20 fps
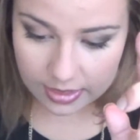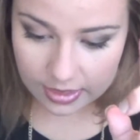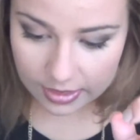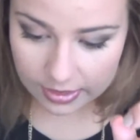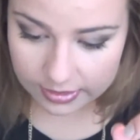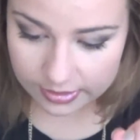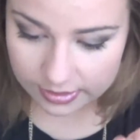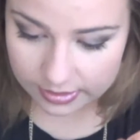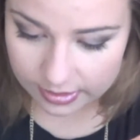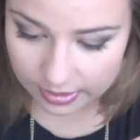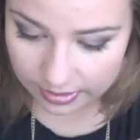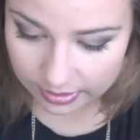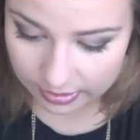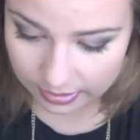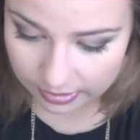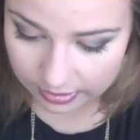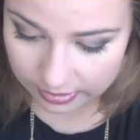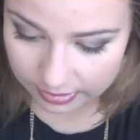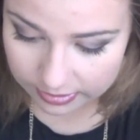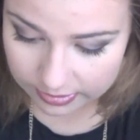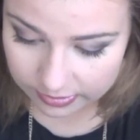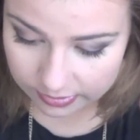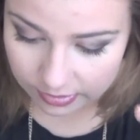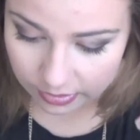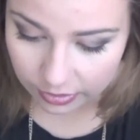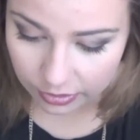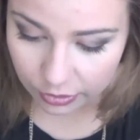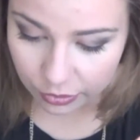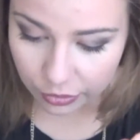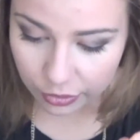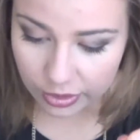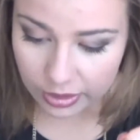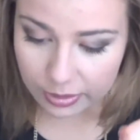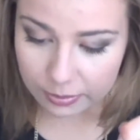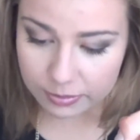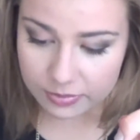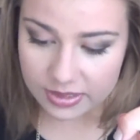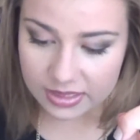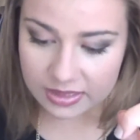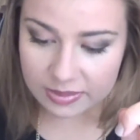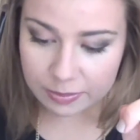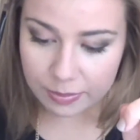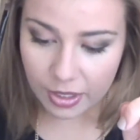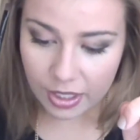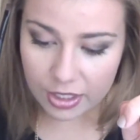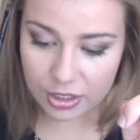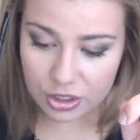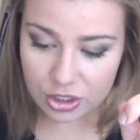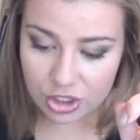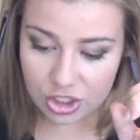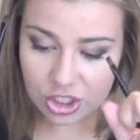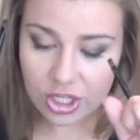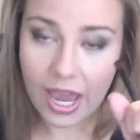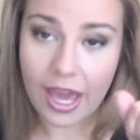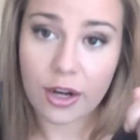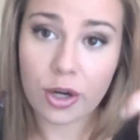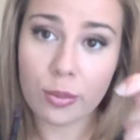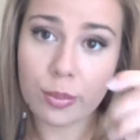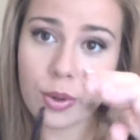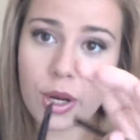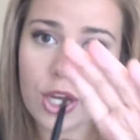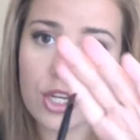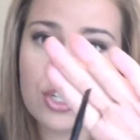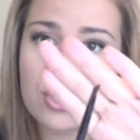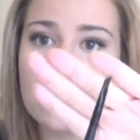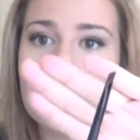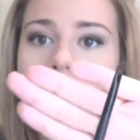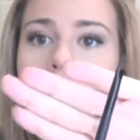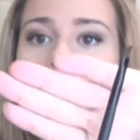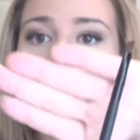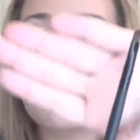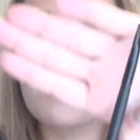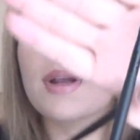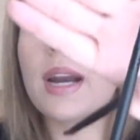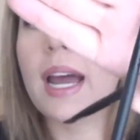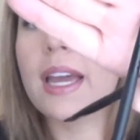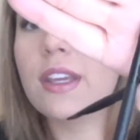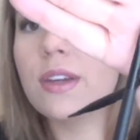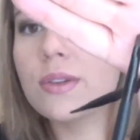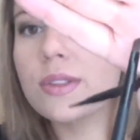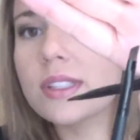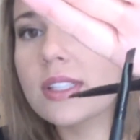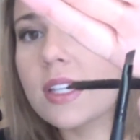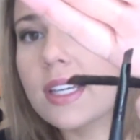this is the cream sponge shadow brush, but I use